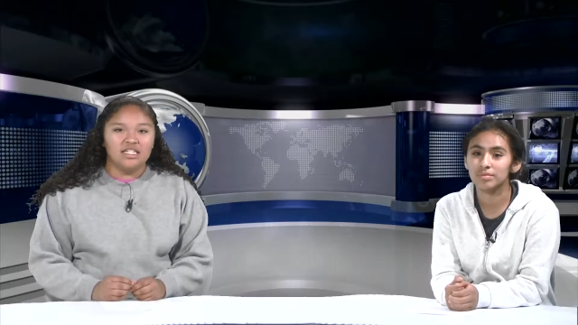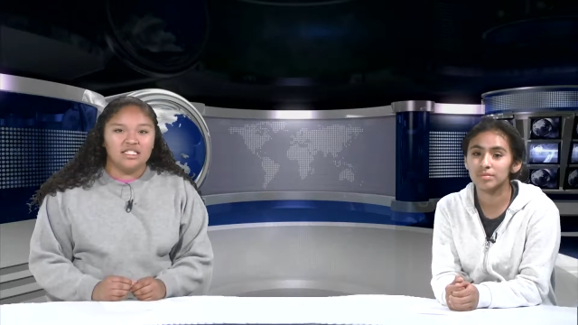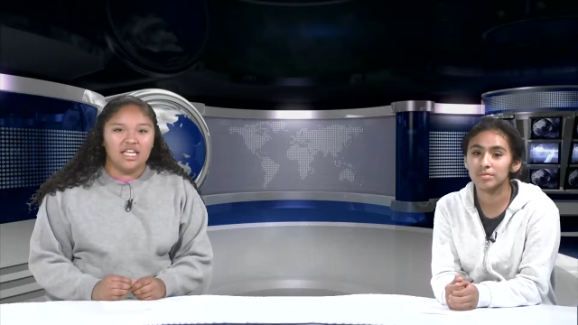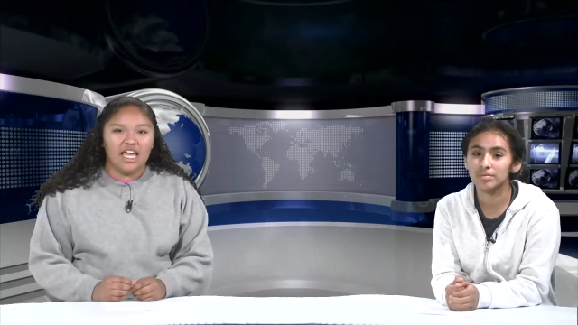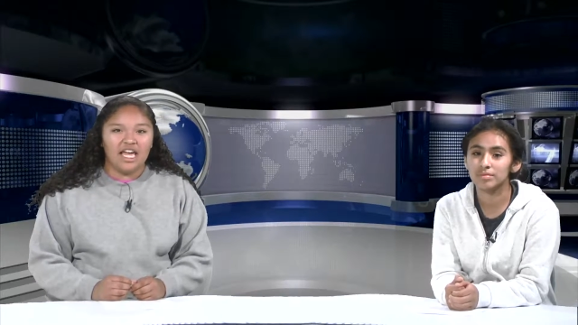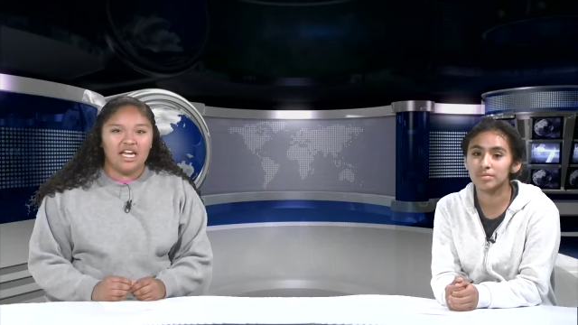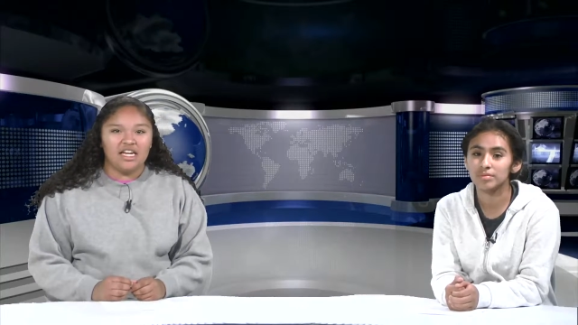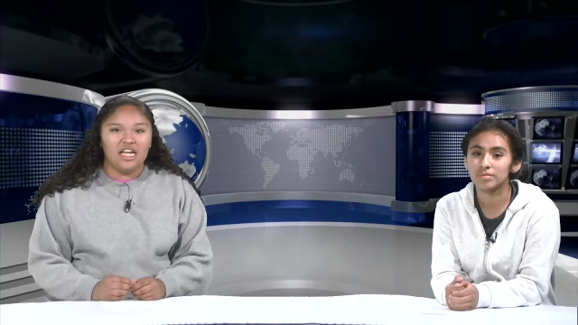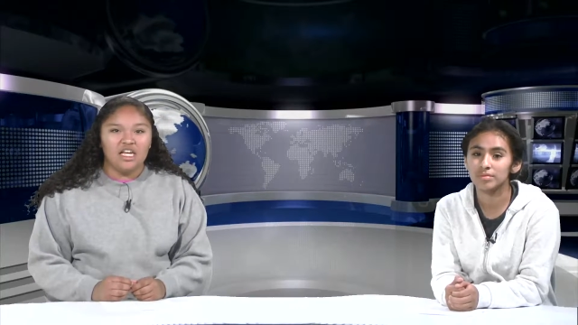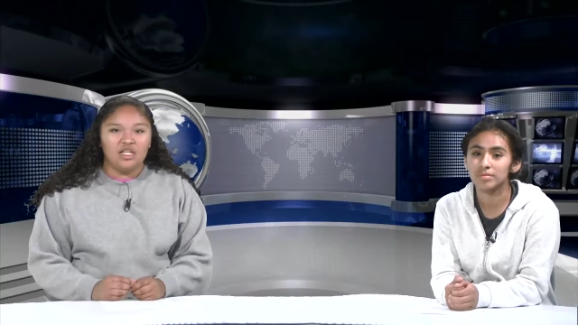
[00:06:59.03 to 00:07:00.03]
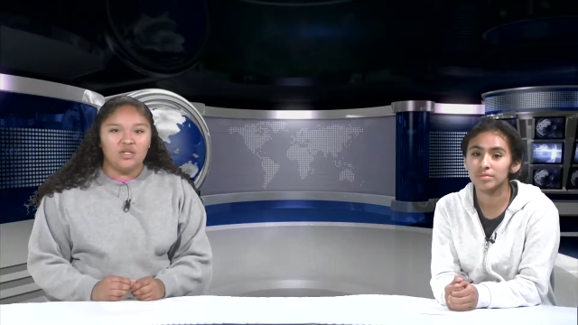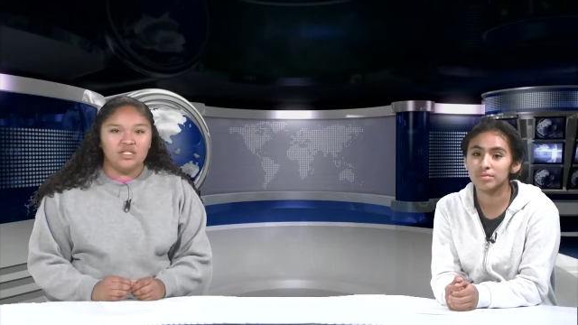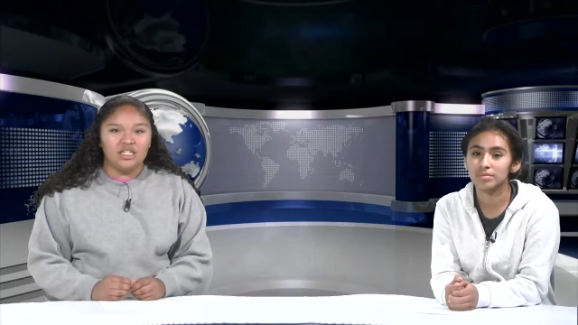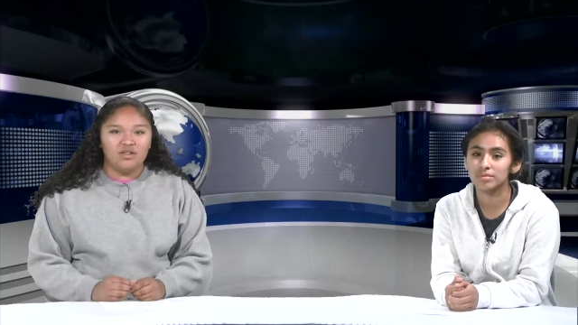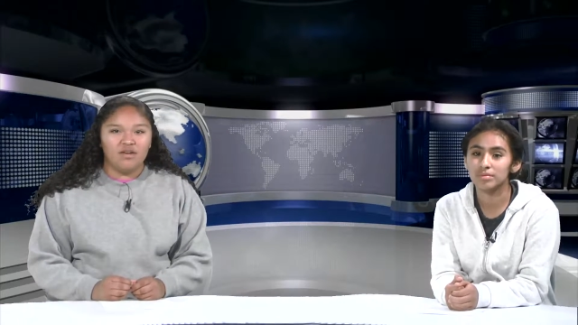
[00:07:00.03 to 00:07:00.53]
Speaker 1: State and
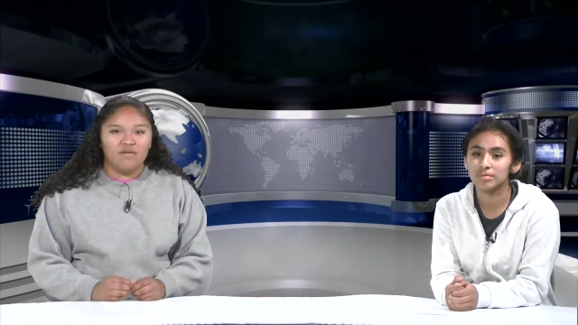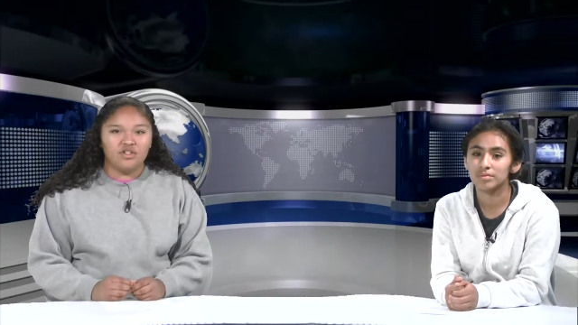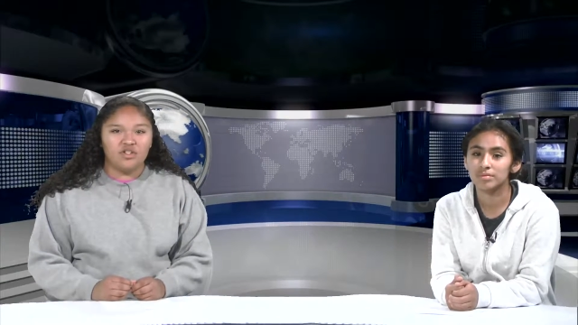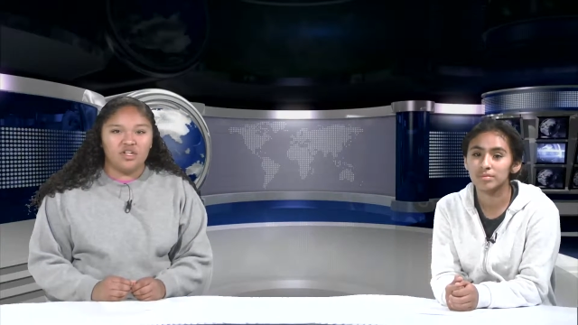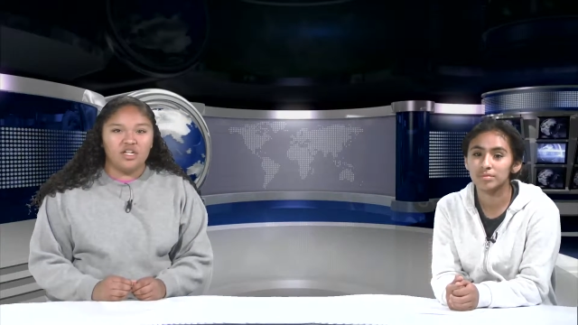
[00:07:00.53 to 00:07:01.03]
UC University,